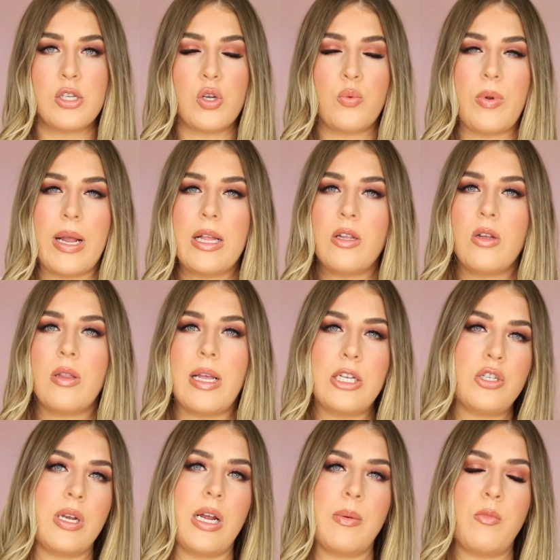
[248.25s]
So regular
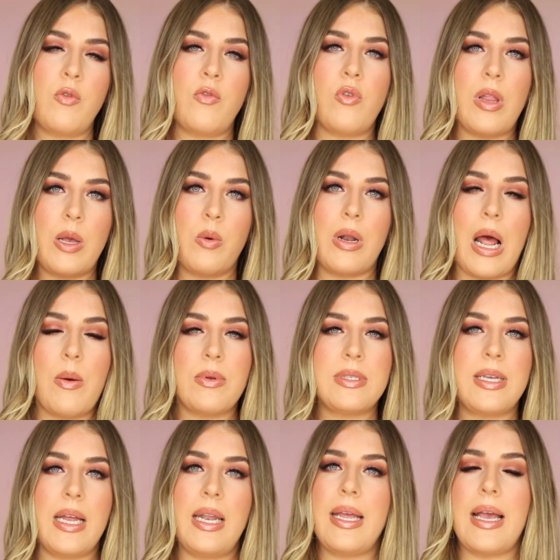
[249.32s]
laser hair removal, like what I was
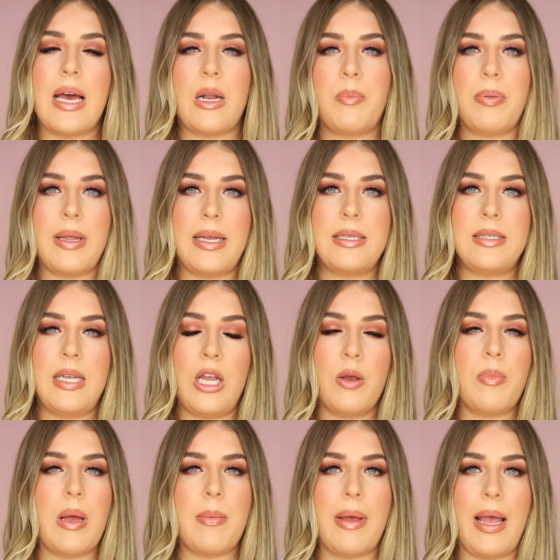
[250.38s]
getting at a place here
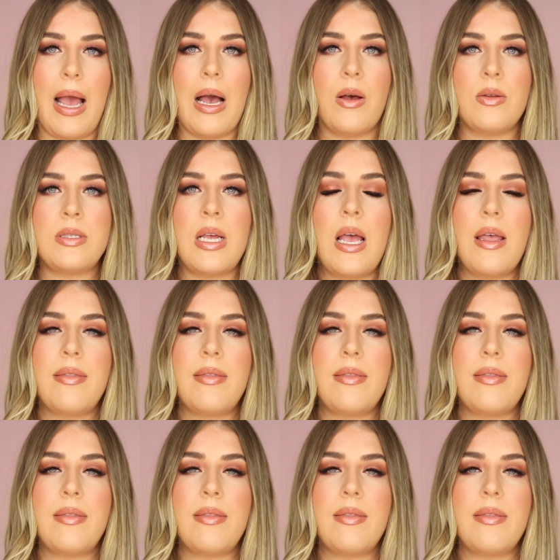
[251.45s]
by my house,